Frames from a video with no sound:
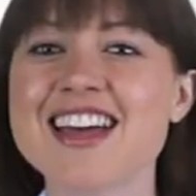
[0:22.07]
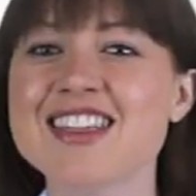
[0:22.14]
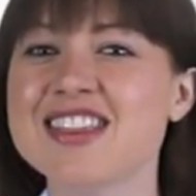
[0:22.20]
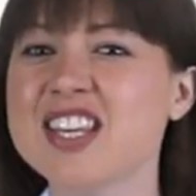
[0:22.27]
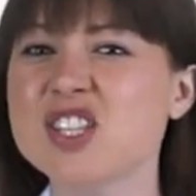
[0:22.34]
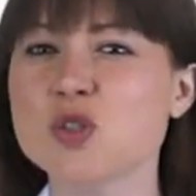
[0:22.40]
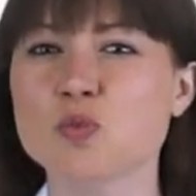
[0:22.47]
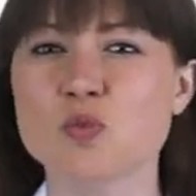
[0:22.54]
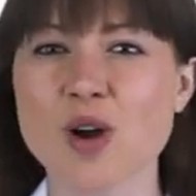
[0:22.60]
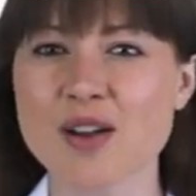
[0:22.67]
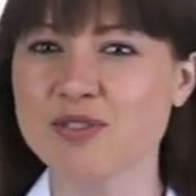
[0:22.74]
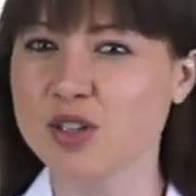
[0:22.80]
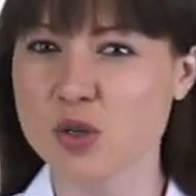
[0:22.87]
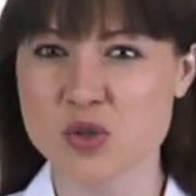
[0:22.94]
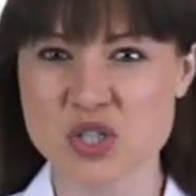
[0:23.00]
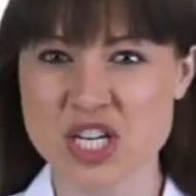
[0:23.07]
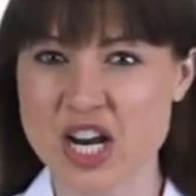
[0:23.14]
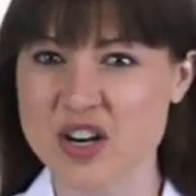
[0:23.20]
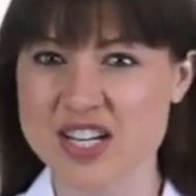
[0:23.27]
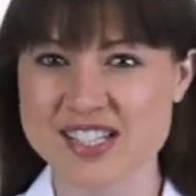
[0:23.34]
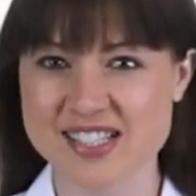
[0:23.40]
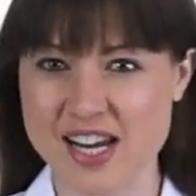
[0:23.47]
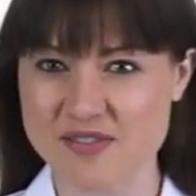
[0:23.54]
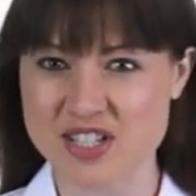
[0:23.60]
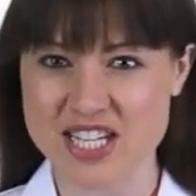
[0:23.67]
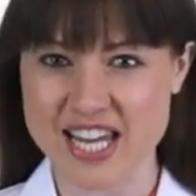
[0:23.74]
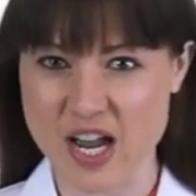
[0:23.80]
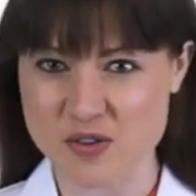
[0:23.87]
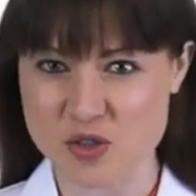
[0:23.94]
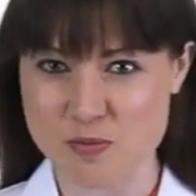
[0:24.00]
This revolutionary safety
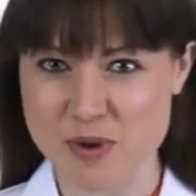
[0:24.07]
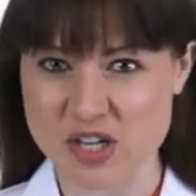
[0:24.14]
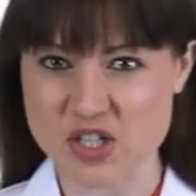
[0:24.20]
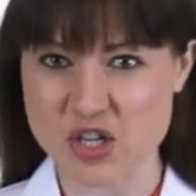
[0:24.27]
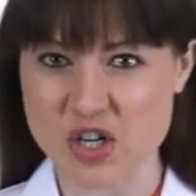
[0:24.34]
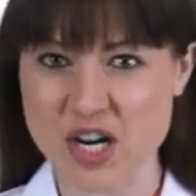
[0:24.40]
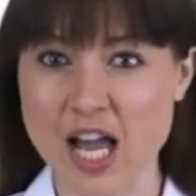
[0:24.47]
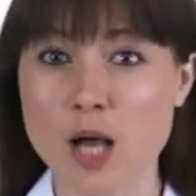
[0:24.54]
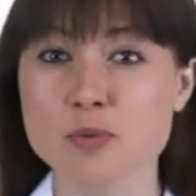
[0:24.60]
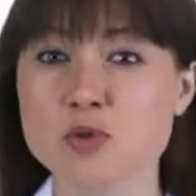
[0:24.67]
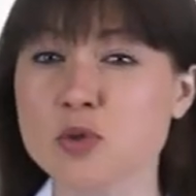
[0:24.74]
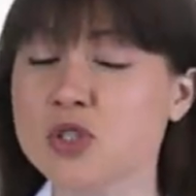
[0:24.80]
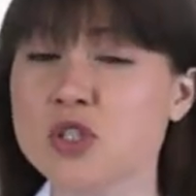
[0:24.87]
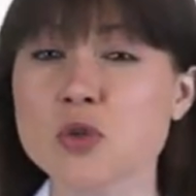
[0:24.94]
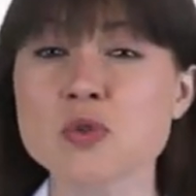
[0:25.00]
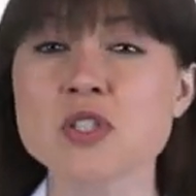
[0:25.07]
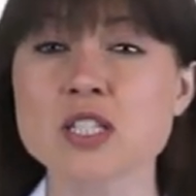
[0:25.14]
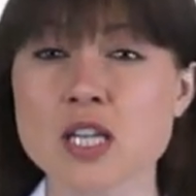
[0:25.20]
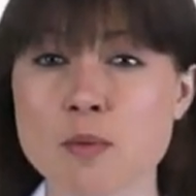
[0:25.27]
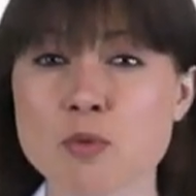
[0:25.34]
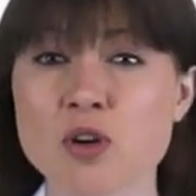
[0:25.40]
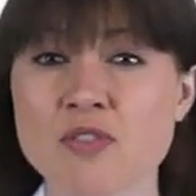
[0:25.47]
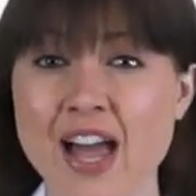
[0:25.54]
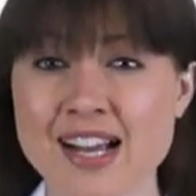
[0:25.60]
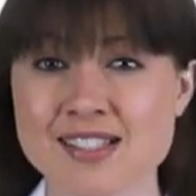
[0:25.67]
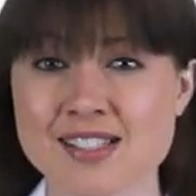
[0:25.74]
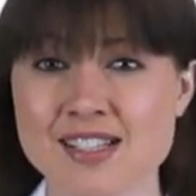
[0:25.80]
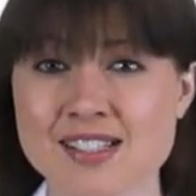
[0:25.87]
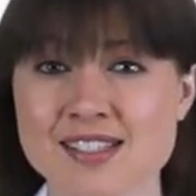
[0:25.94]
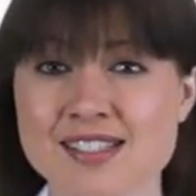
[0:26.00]
countermeasure helps reduce the number of
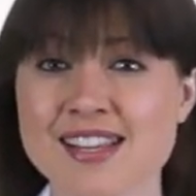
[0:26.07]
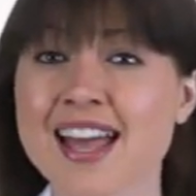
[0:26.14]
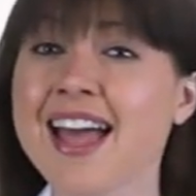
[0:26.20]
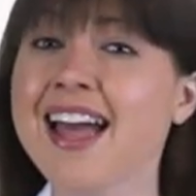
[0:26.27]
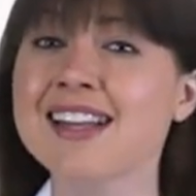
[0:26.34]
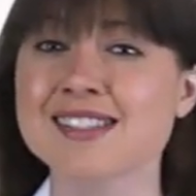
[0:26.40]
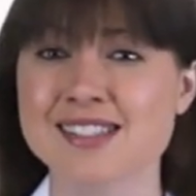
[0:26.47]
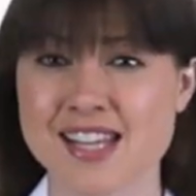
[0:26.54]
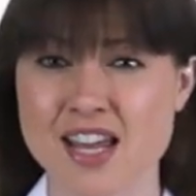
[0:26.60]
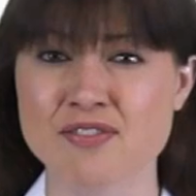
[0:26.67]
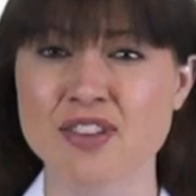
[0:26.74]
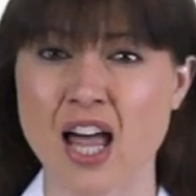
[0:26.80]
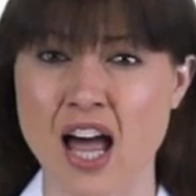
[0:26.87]
accidents and save